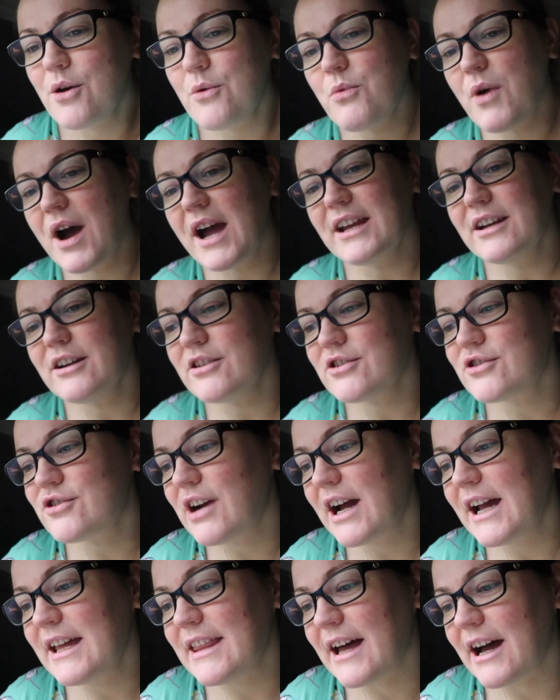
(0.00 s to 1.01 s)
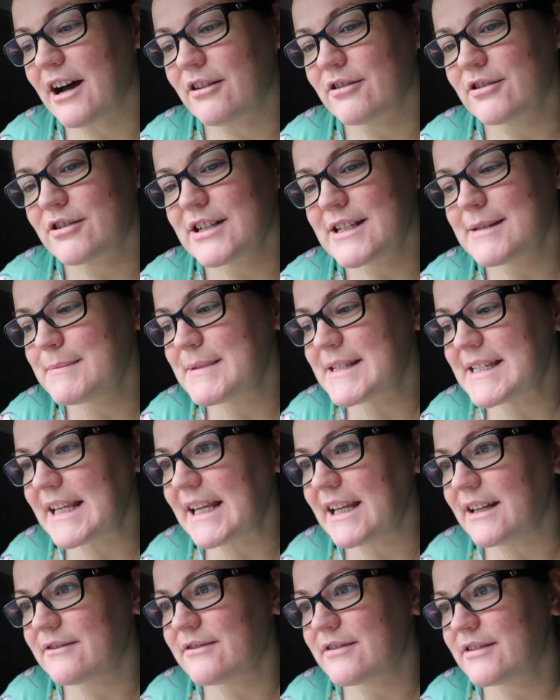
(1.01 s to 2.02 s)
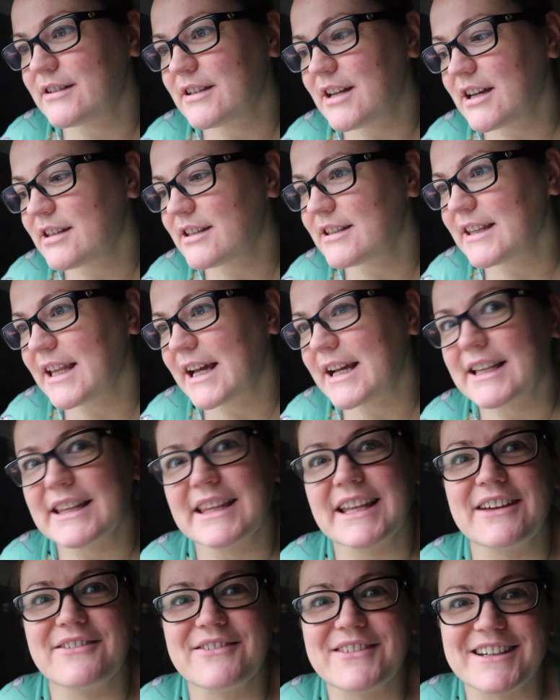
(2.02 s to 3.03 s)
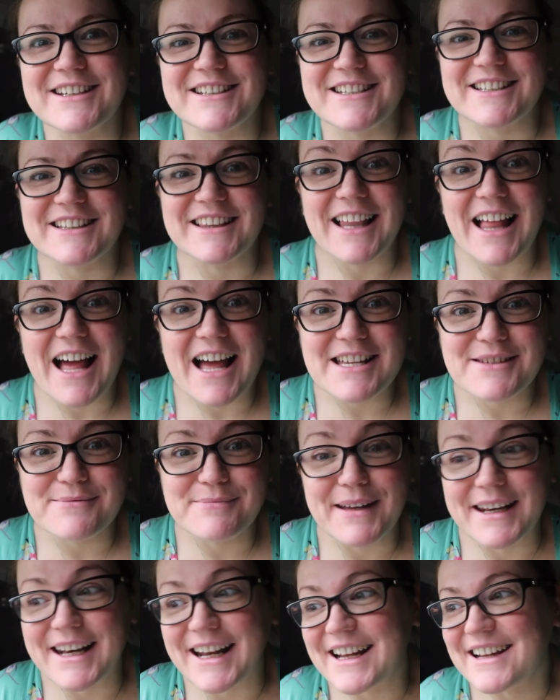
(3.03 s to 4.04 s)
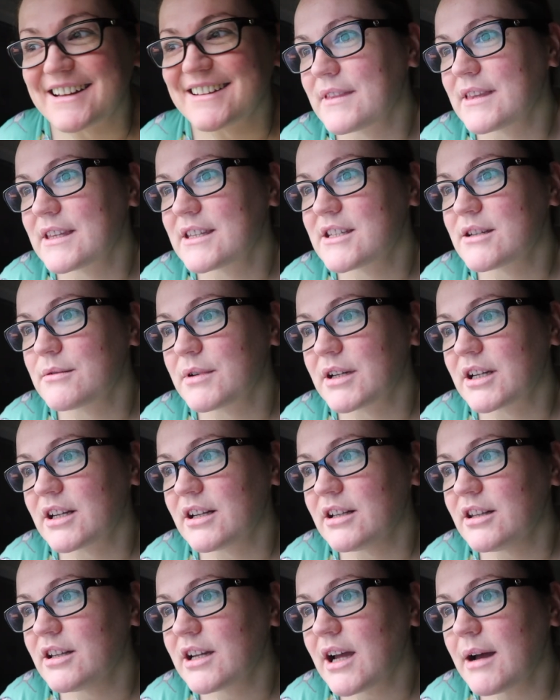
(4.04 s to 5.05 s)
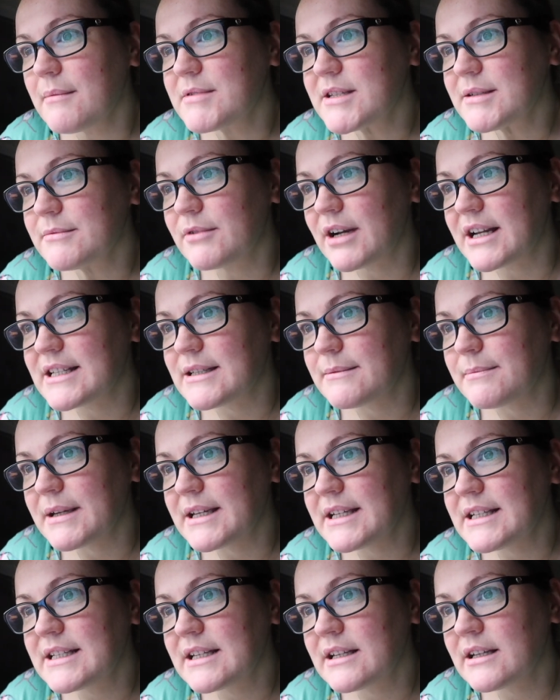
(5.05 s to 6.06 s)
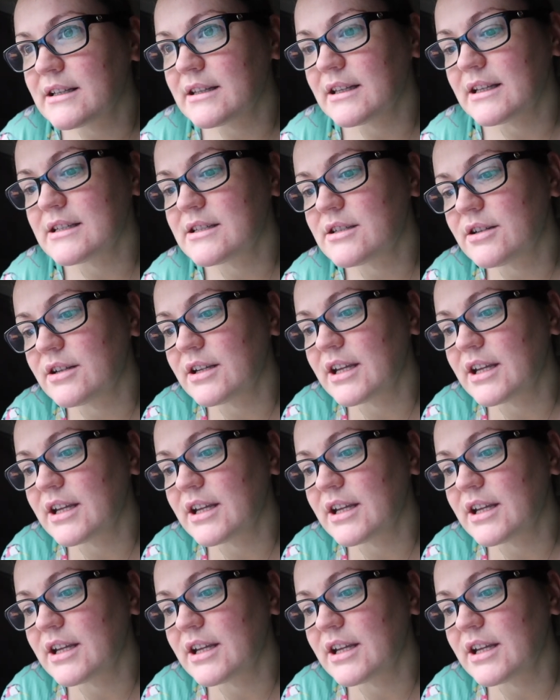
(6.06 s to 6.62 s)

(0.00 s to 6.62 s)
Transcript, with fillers: why not try that on Christmas Eve? Nothing like leaving it to the last minute. So we're gonna look up some recipes. Let's do